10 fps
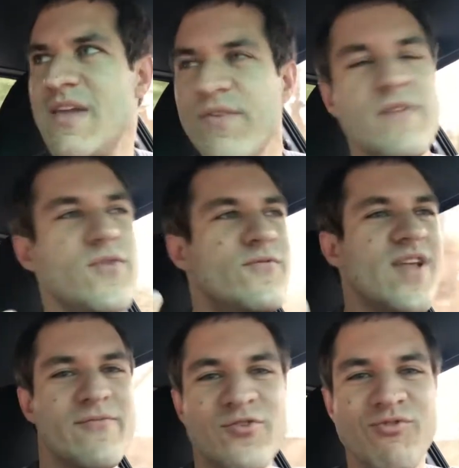Even if you've
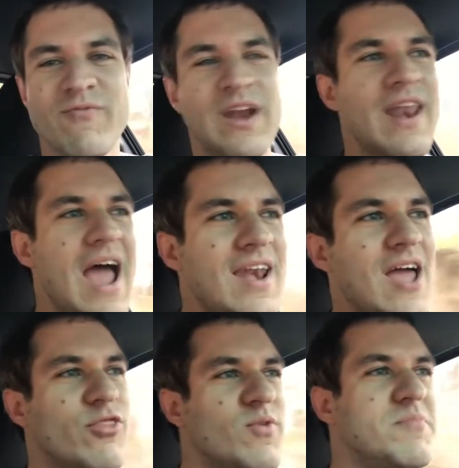never driven a
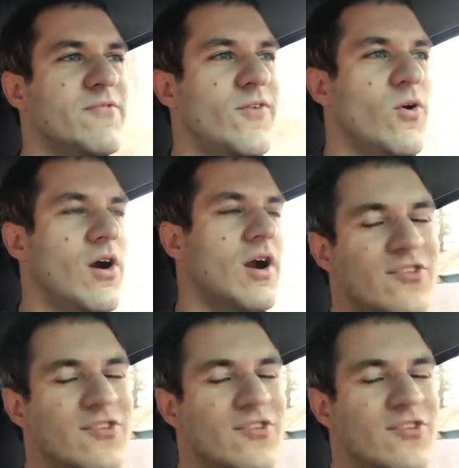993 before.